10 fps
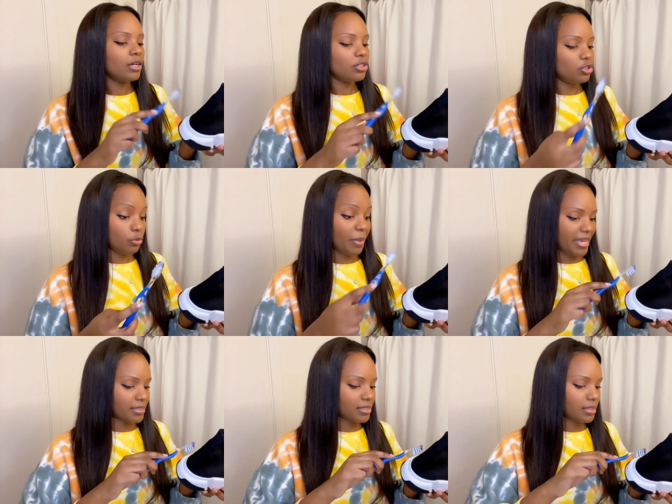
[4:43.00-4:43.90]

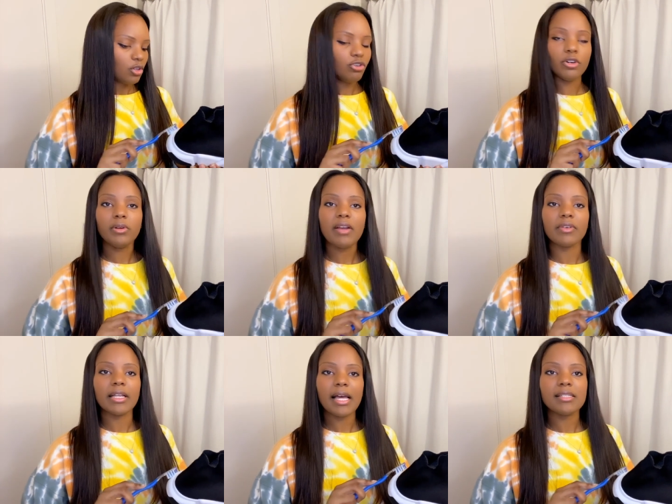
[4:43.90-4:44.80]
toothpaste. You know what I
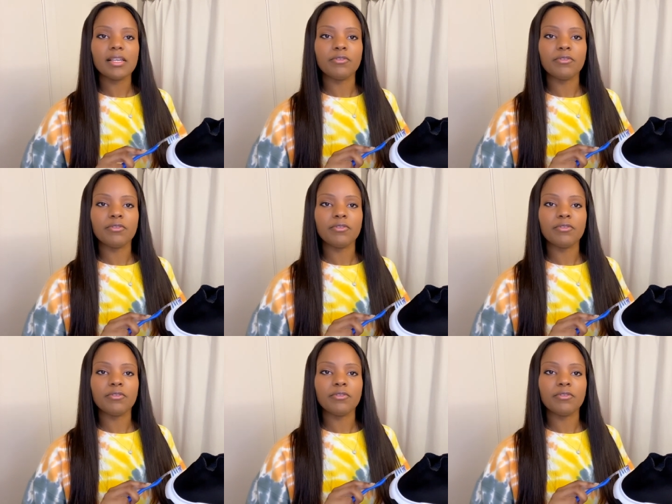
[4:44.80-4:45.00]
realized?